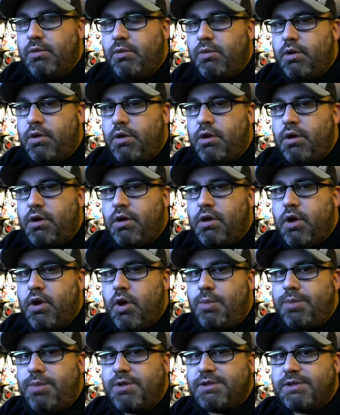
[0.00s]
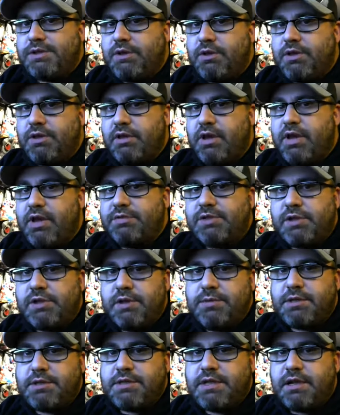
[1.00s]
We're hoping to start the live
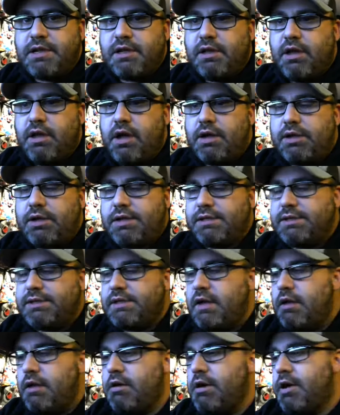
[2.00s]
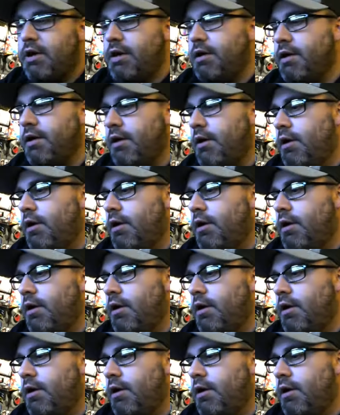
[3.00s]
stream at 10 o'clock next Saturday.